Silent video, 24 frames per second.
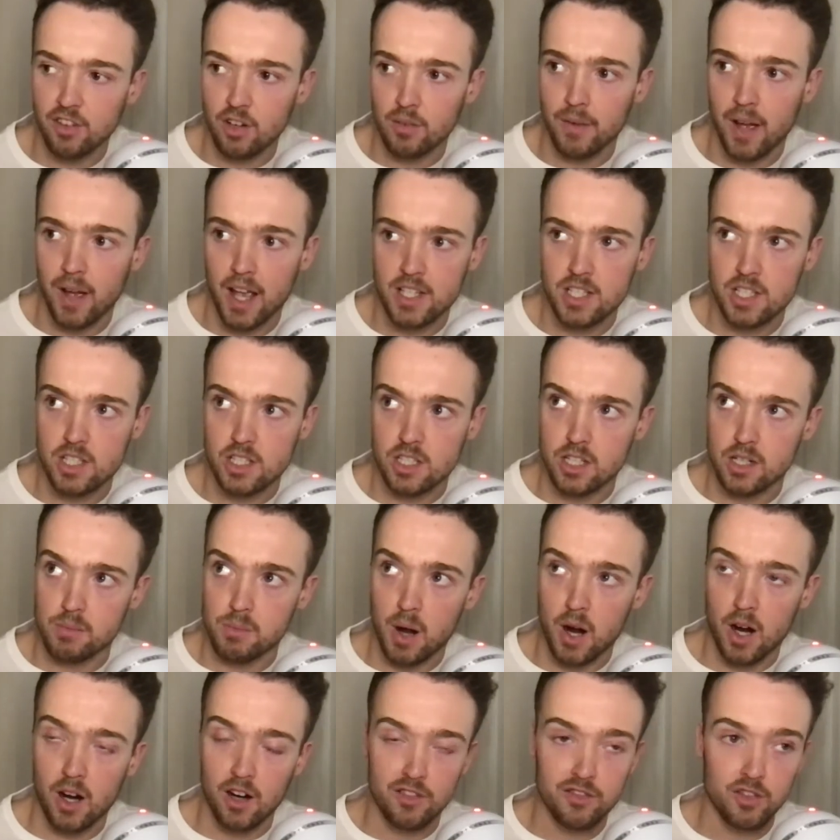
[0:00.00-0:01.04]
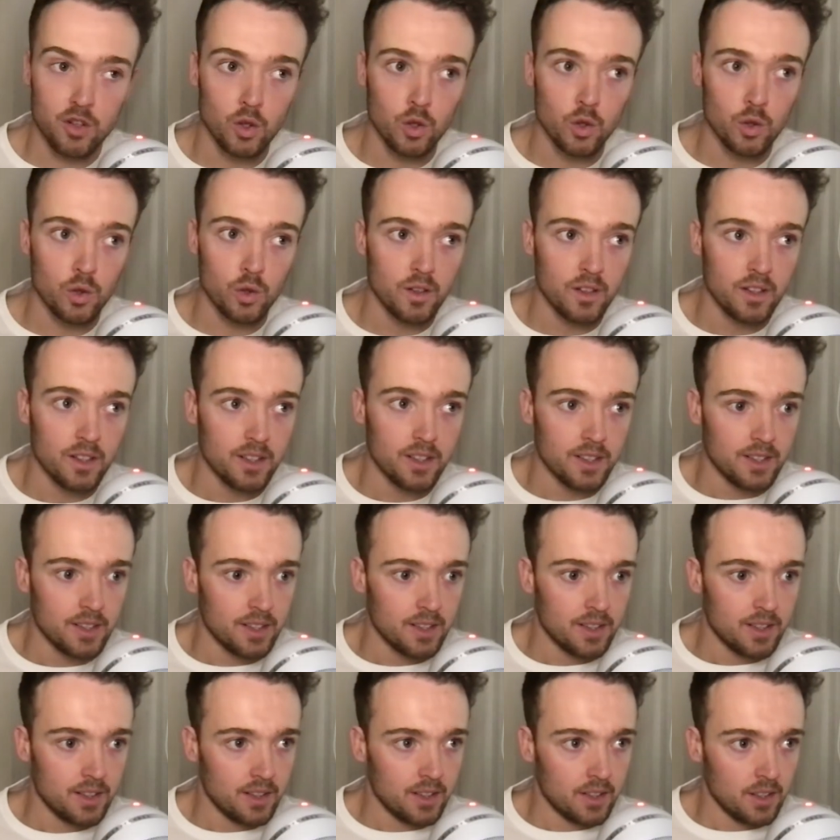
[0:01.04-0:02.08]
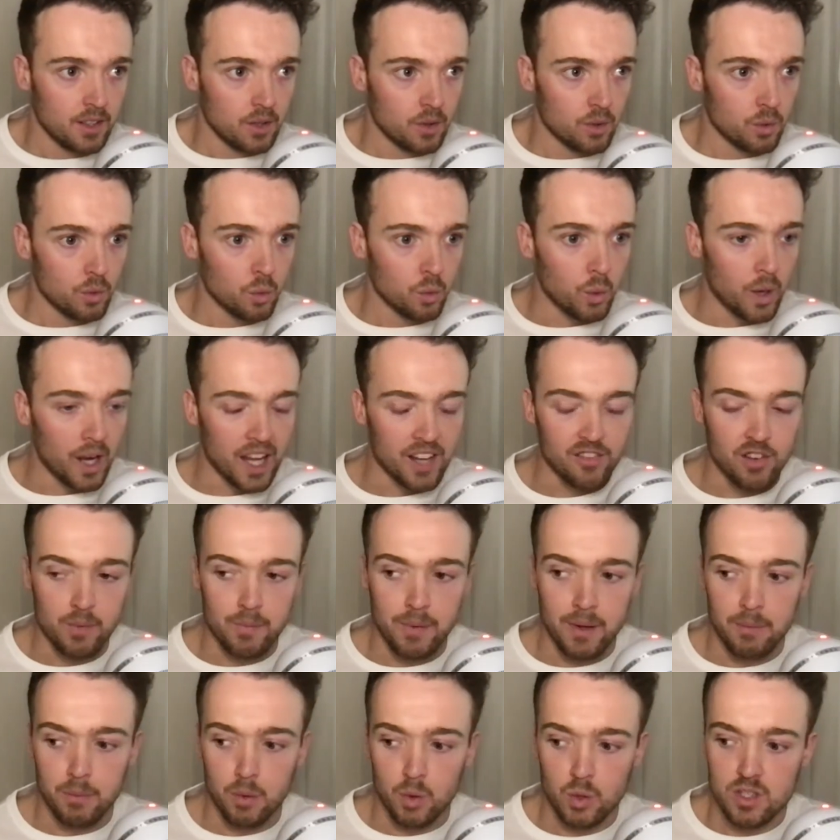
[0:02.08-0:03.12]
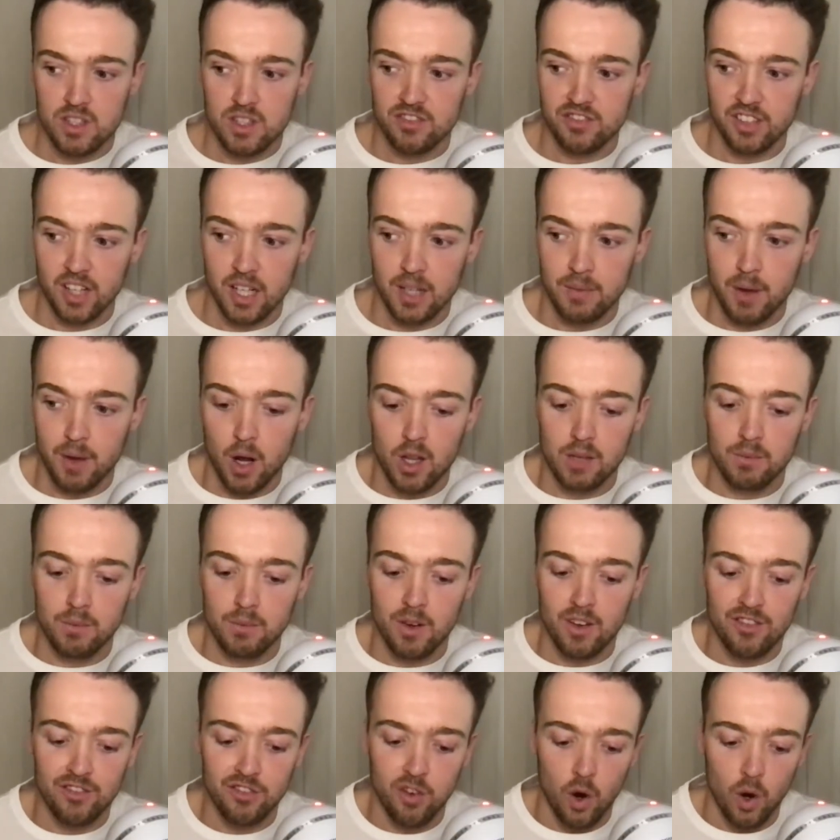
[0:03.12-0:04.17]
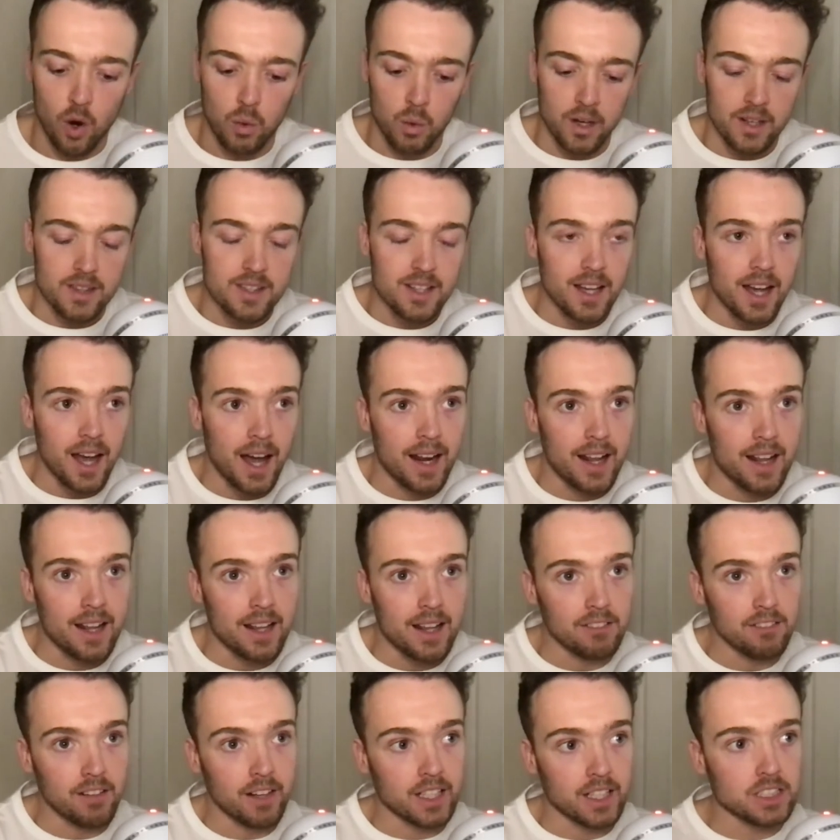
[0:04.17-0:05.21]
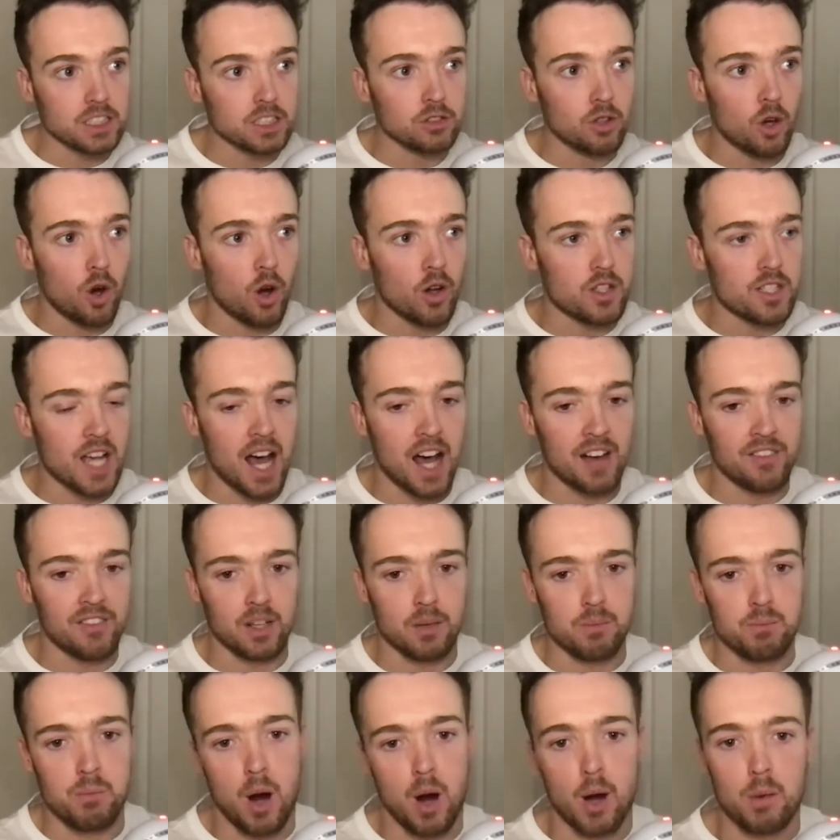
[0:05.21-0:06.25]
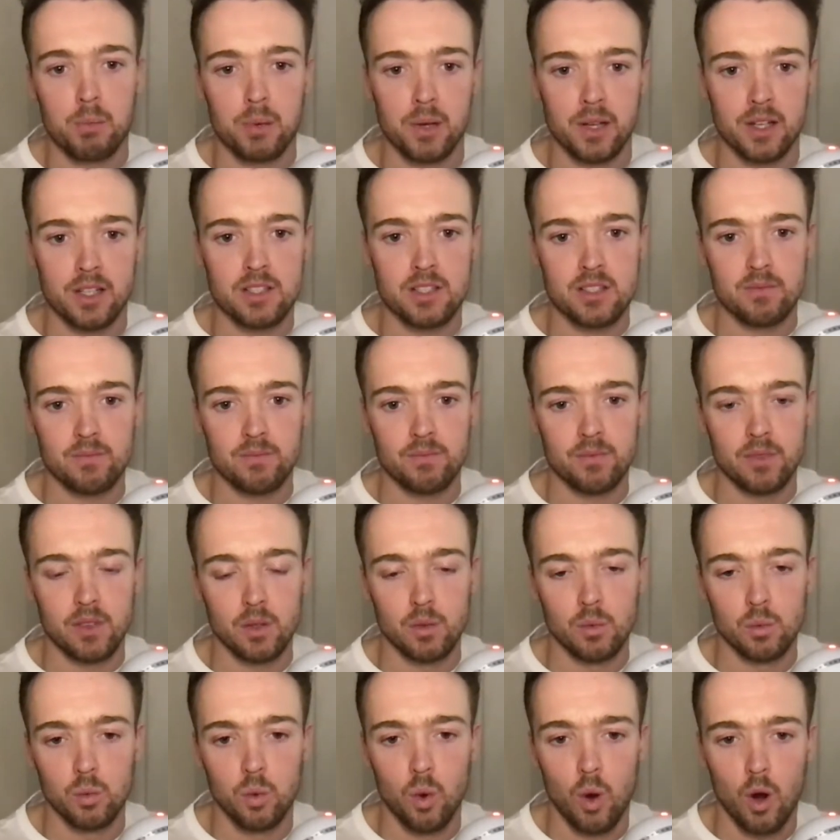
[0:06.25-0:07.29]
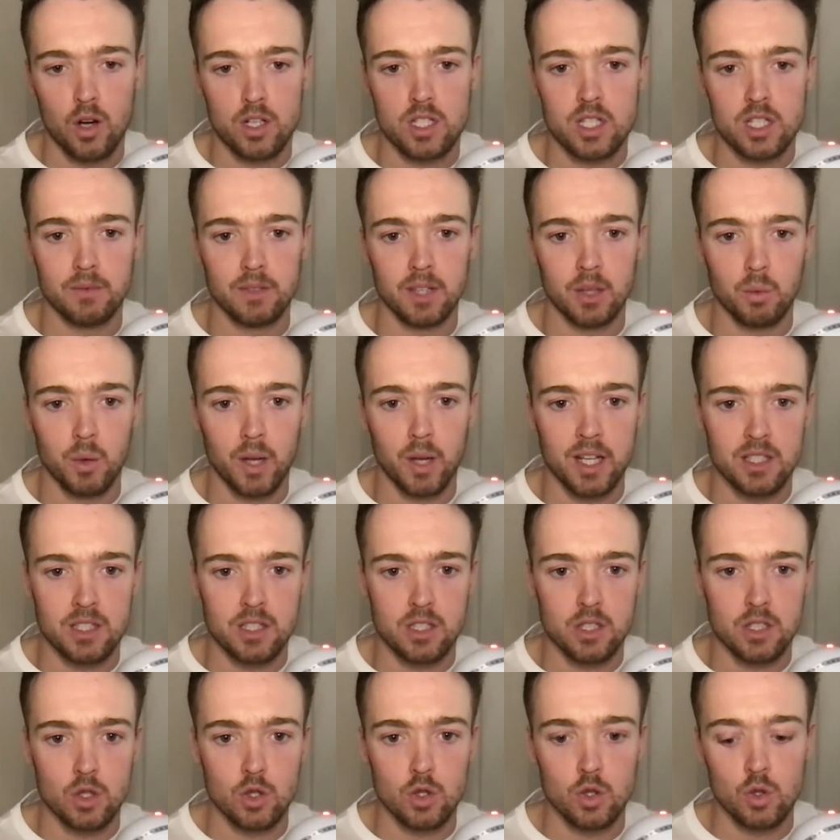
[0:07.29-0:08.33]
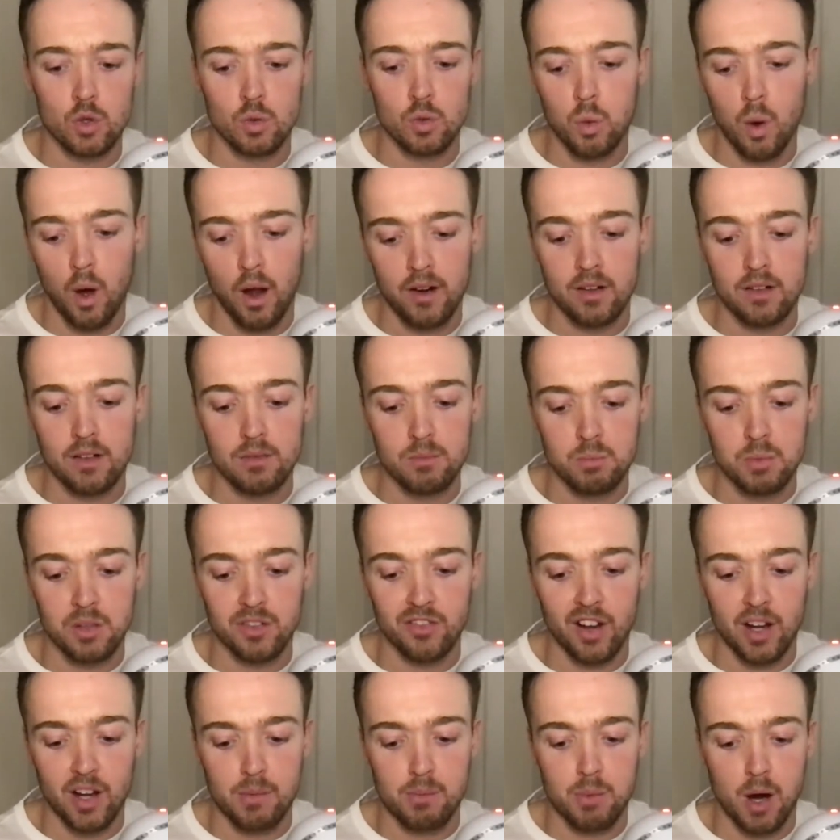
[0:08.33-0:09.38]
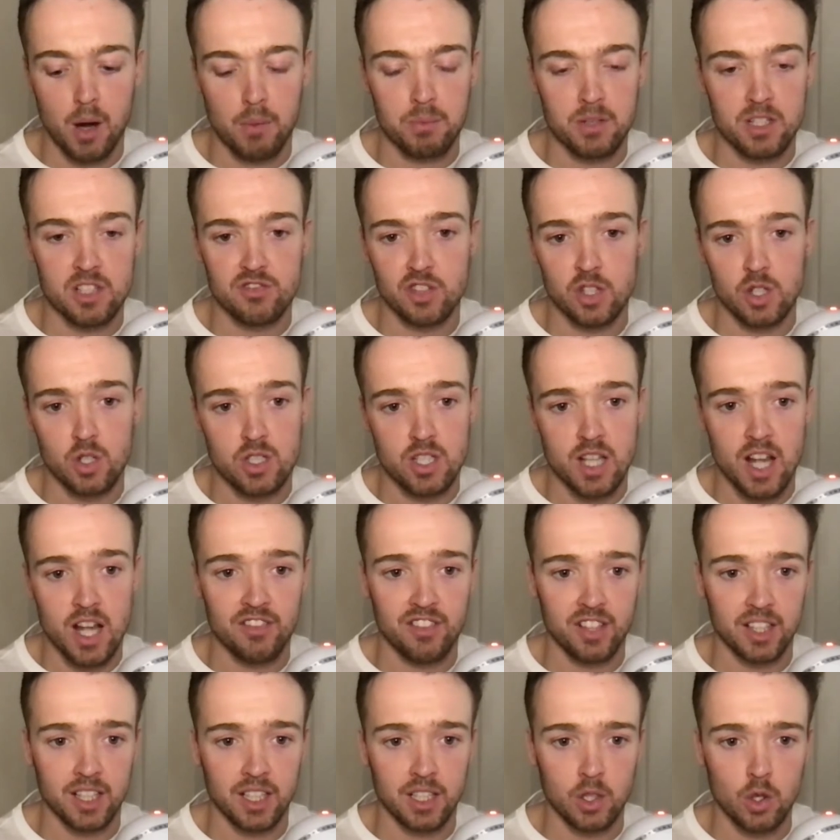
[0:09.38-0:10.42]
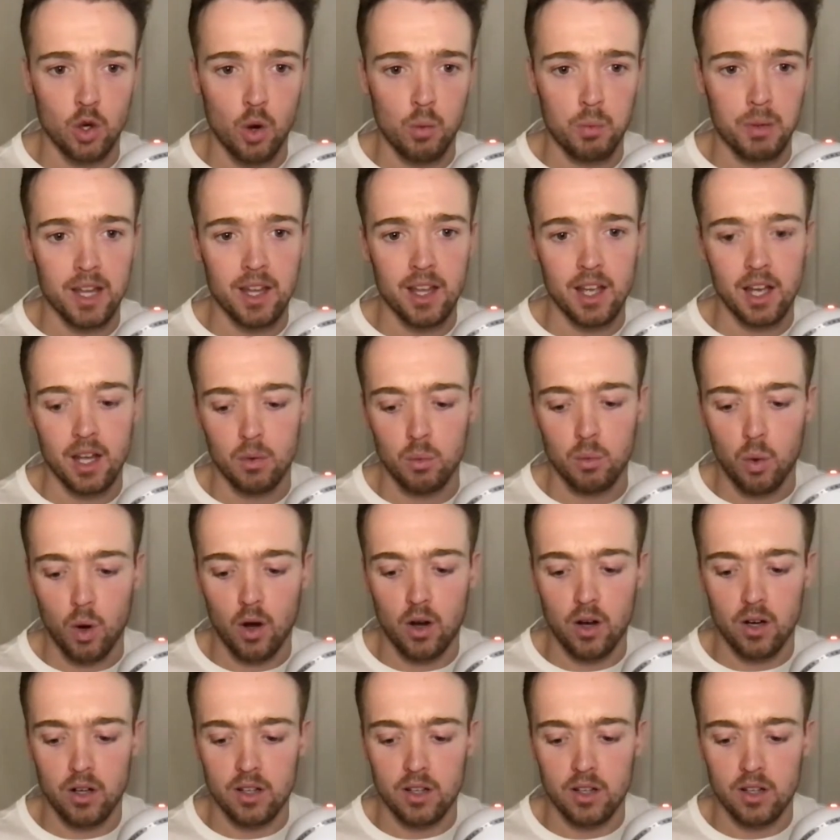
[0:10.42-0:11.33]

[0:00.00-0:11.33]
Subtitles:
message and a powerful way for people to frame how they move forward. And it links a lot to having purpose. What are some of the ways that you, one, provide purpose for your staff at King Koby? And what are,